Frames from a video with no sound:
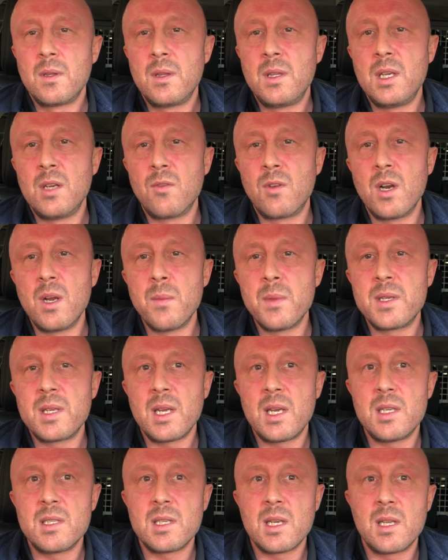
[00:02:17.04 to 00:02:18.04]
The
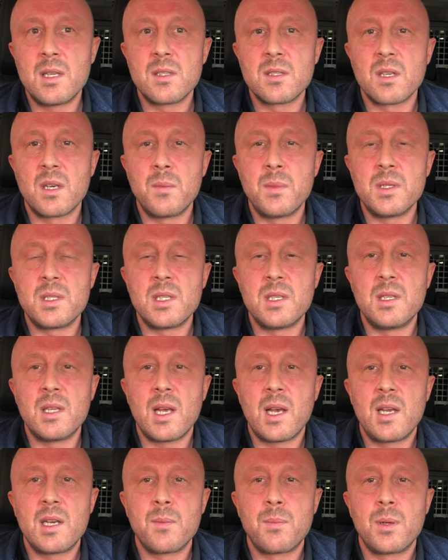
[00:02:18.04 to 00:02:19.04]
aromatase enzyme is in
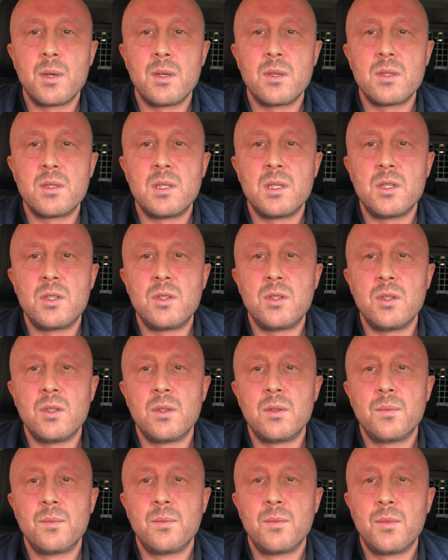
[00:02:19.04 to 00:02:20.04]
adipose
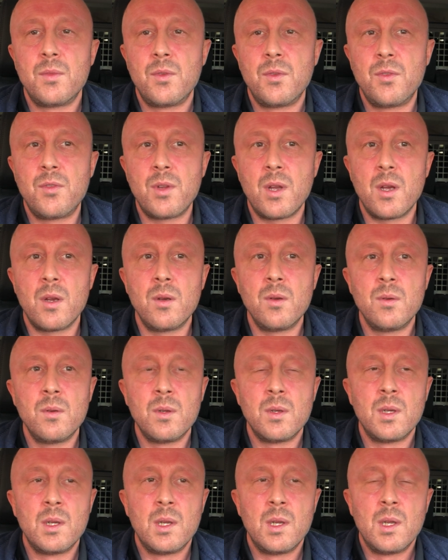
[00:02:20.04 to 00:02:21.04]
tissue. So
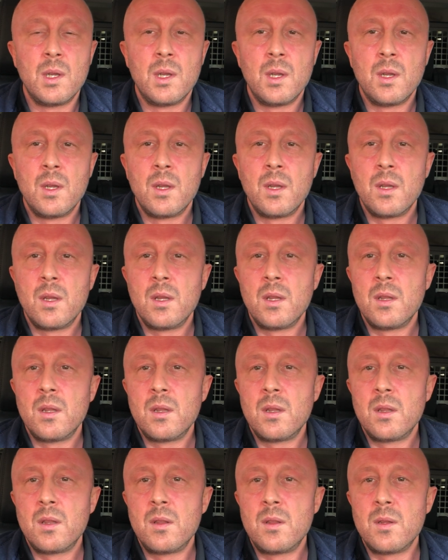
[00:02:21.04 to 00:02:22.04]

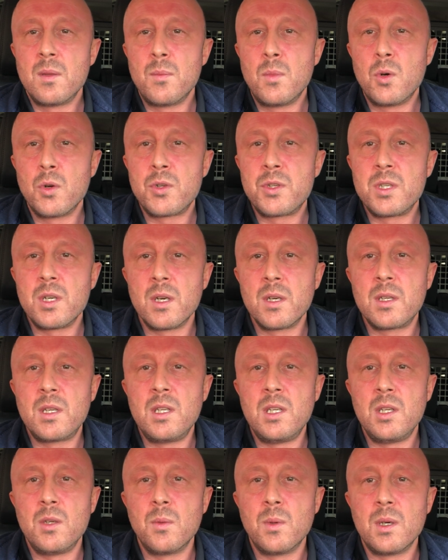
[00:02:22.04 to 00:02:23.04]
the more
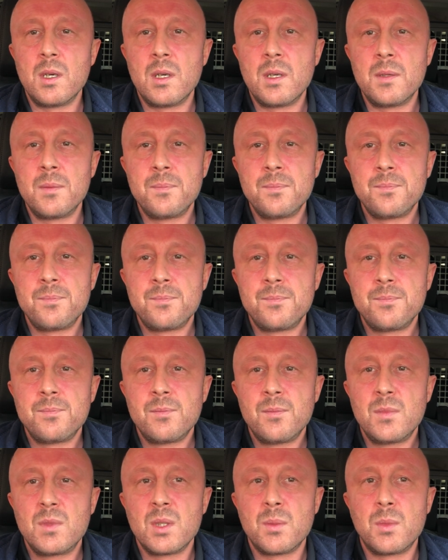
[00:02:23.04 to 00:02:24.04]
chunky you are,
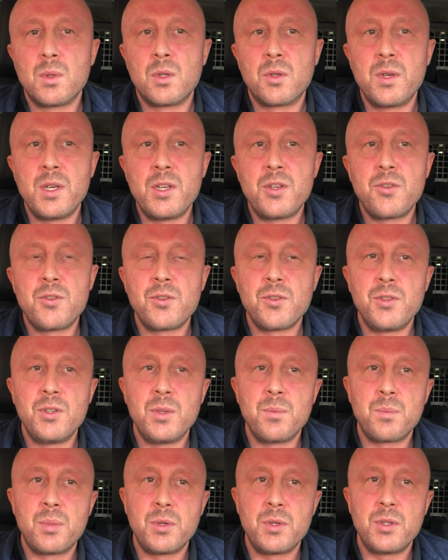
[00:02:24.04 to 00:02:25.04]
the more estrogen
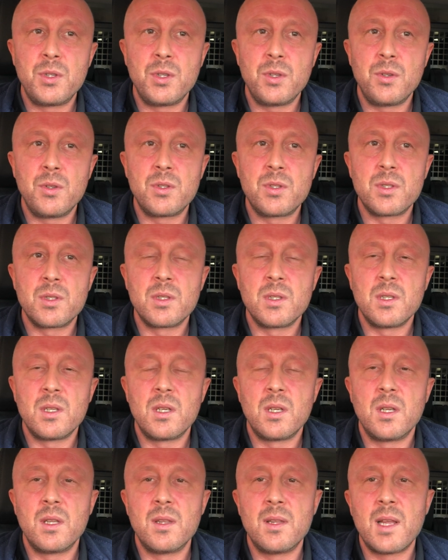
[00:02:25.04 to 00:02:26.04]
you produce,
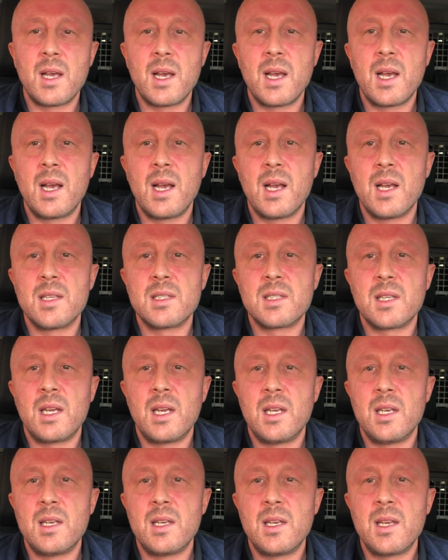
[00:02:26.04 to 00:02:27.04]
and that has
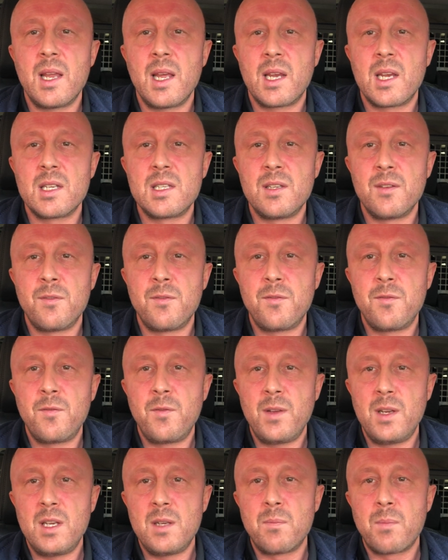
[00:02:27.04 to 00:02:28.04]
a negative
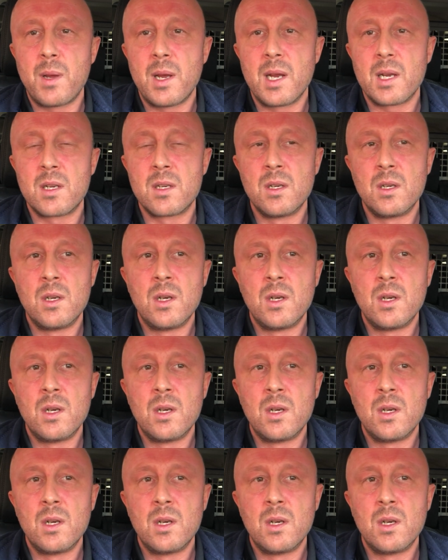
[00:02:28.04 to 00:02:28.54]
feedback